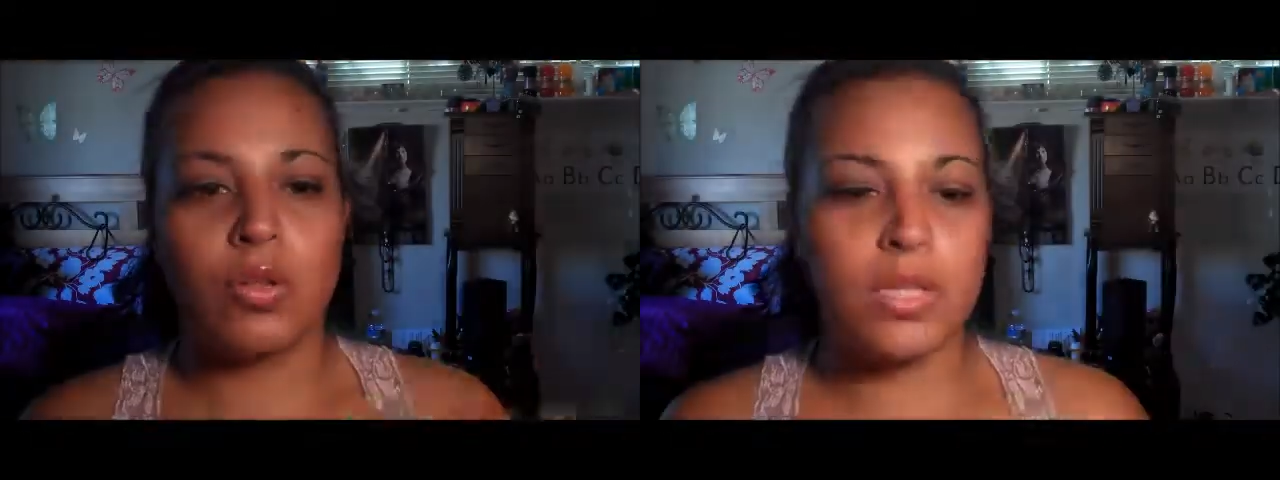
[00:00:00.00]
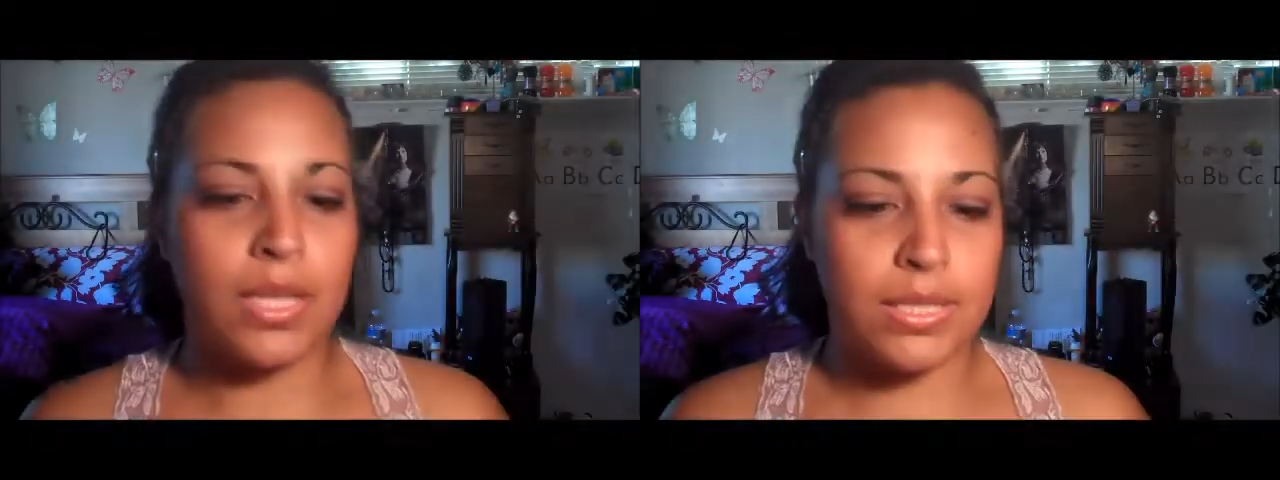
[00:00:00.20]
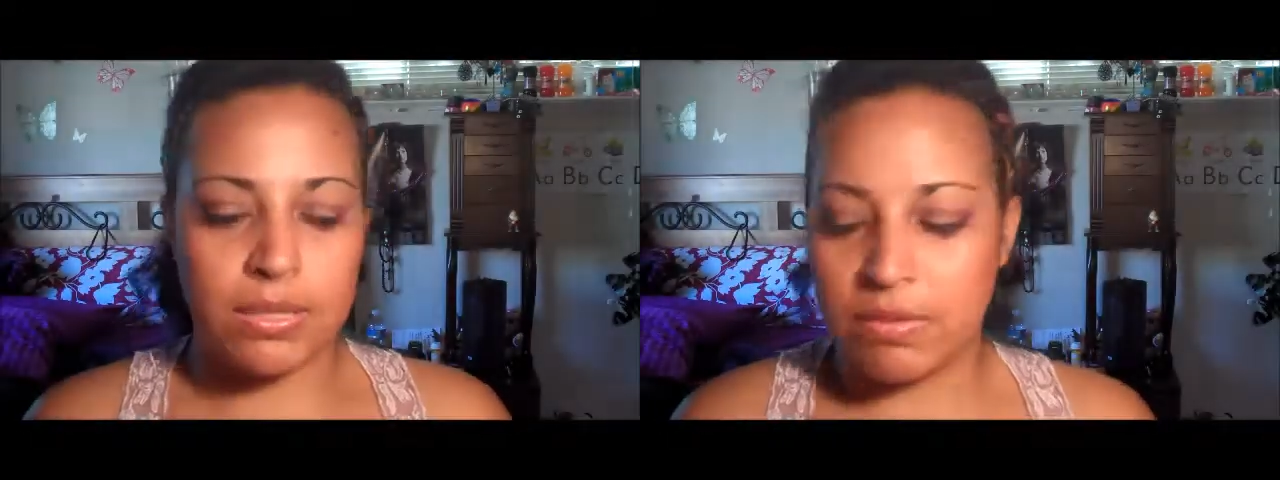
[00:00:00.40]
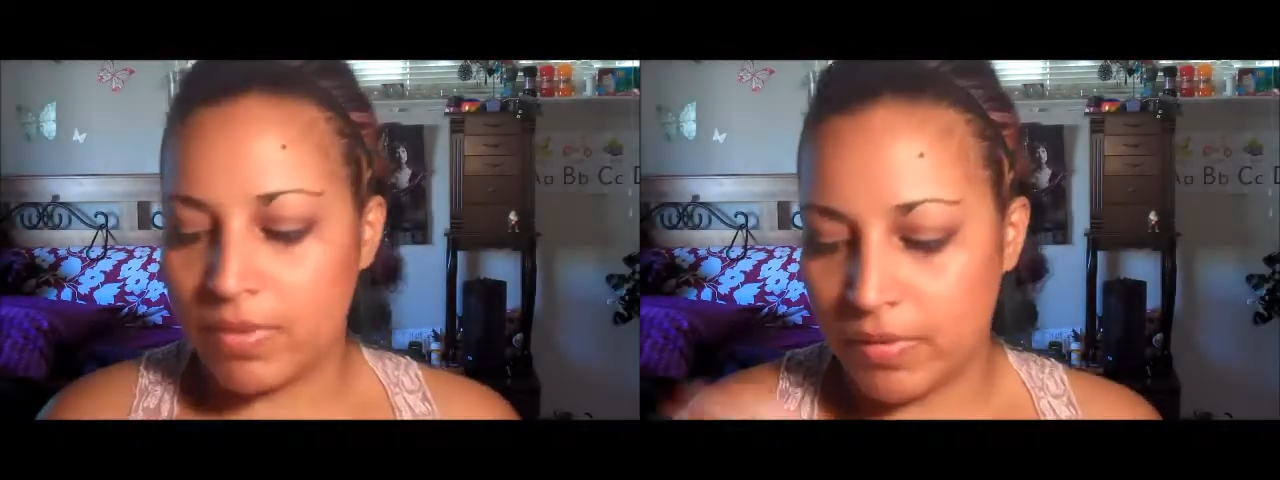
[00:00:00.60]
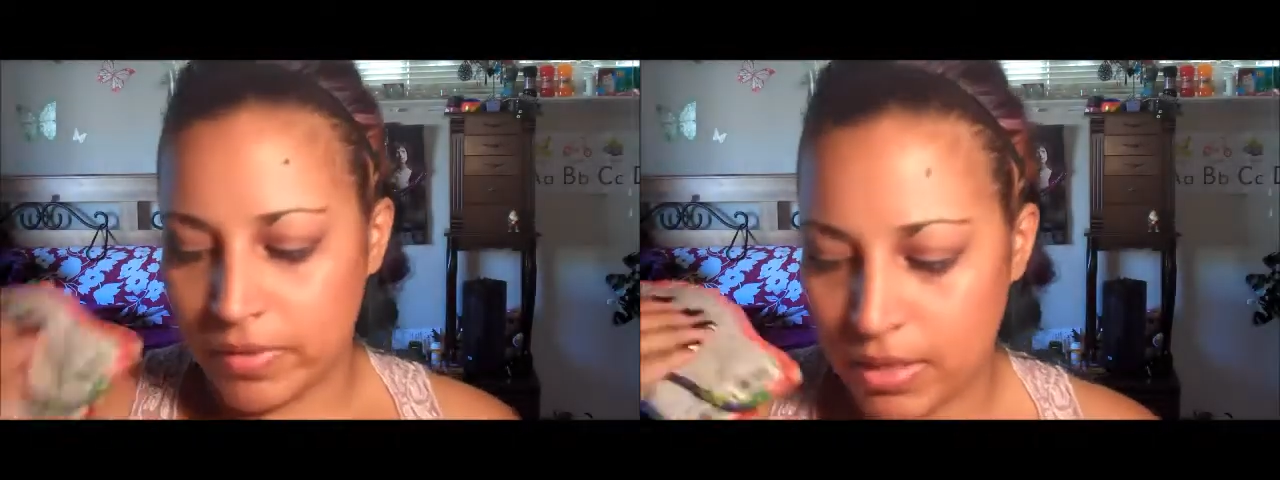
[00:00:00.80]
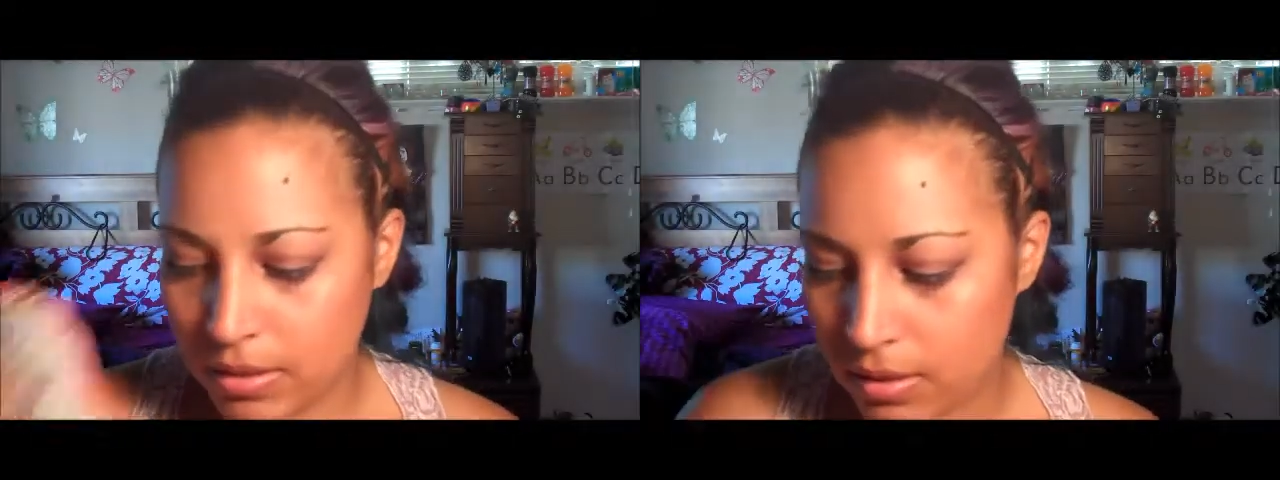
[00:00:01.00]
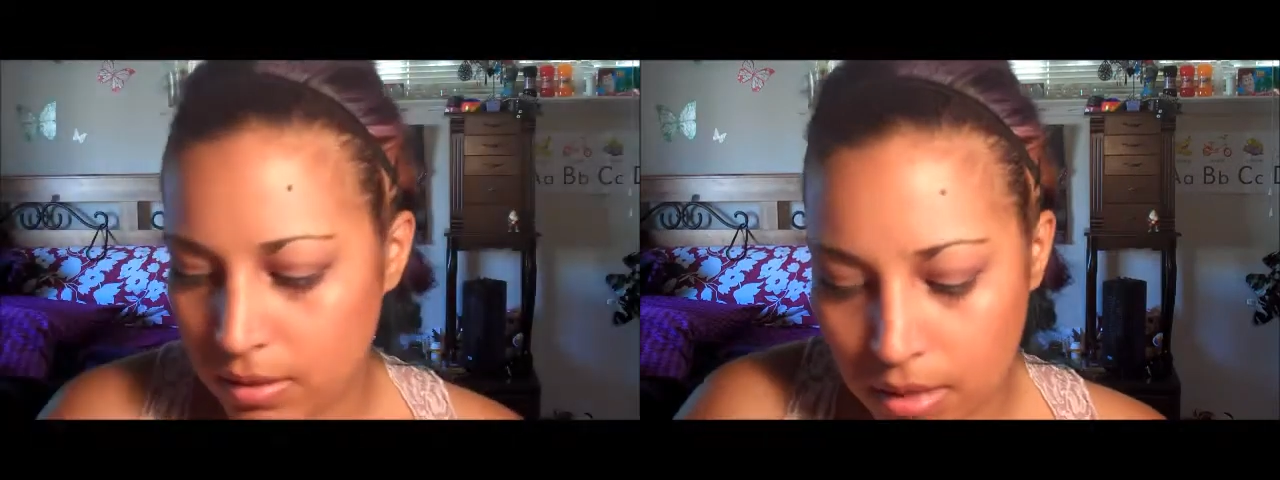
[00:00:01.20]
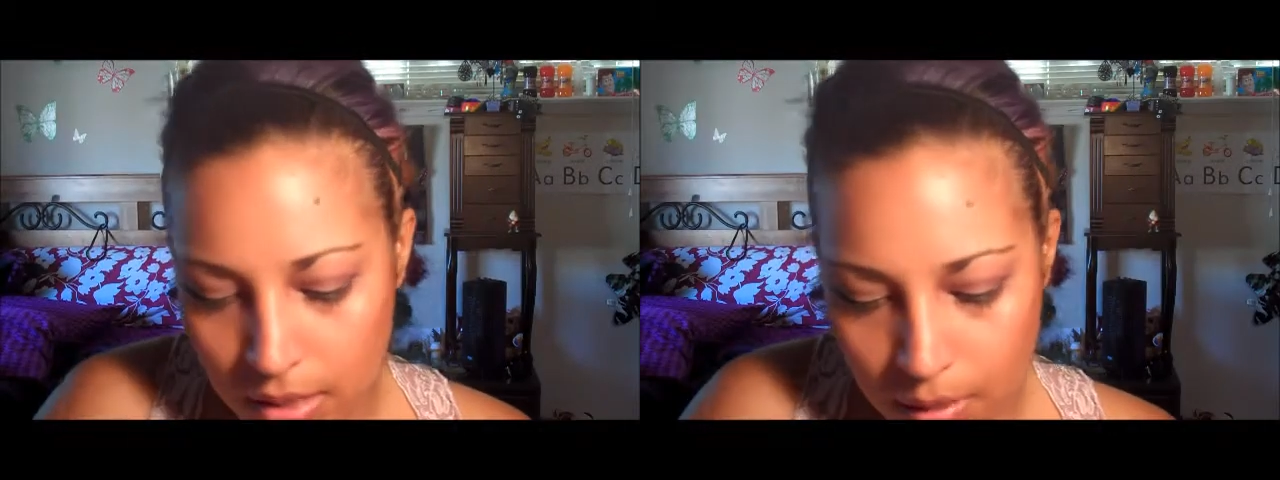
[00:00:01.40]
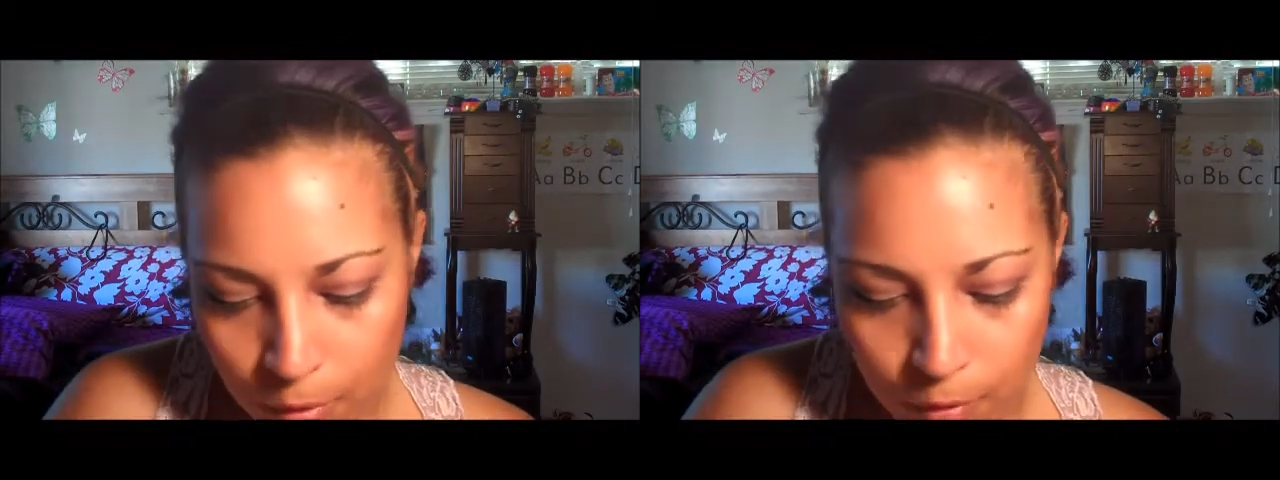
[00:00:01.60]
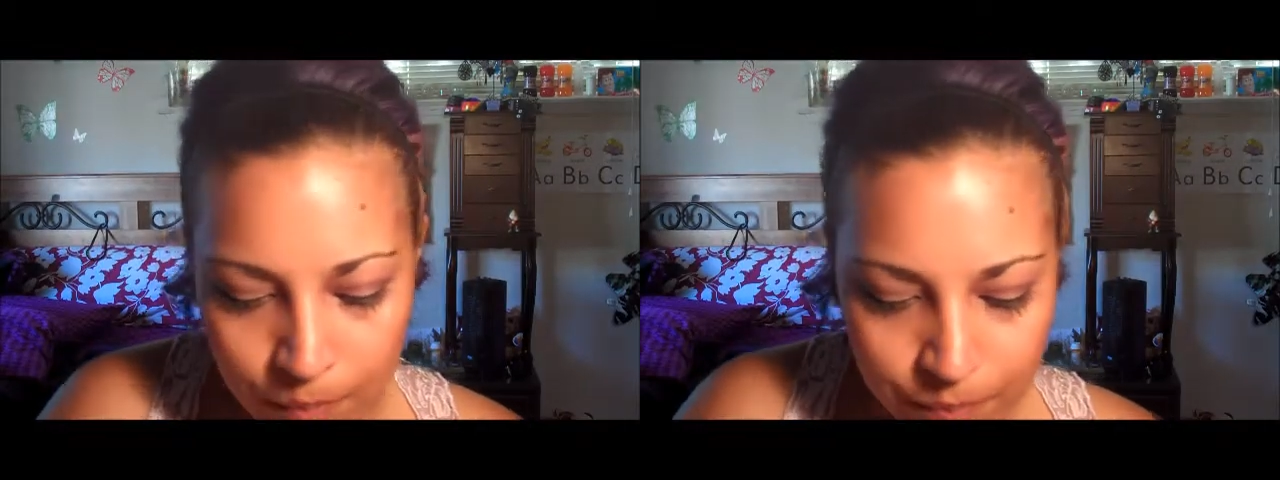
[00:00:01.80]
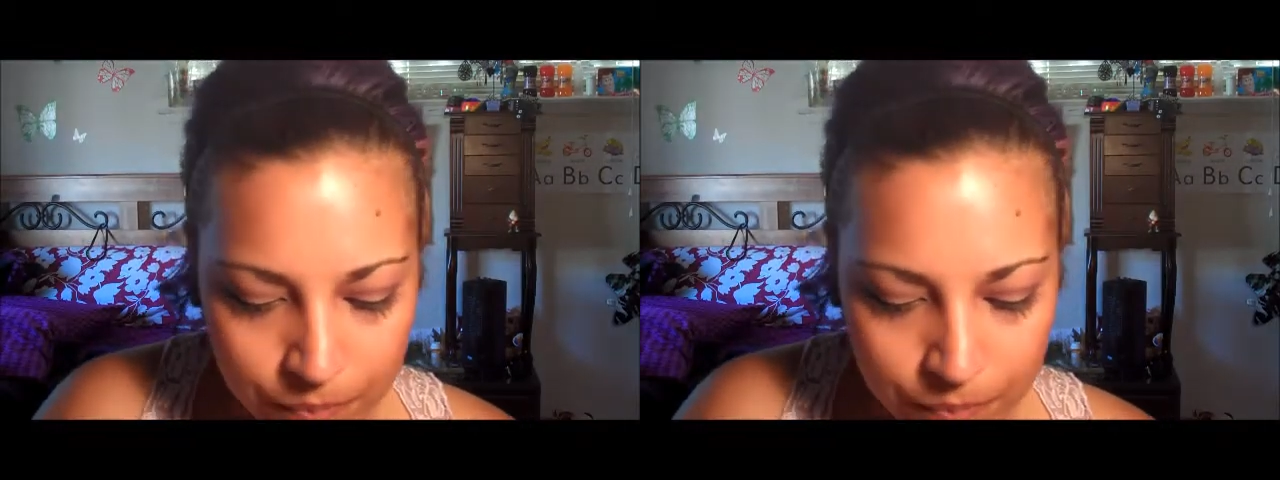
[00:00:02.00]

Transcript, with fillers: are only like 75 cents at Kmart.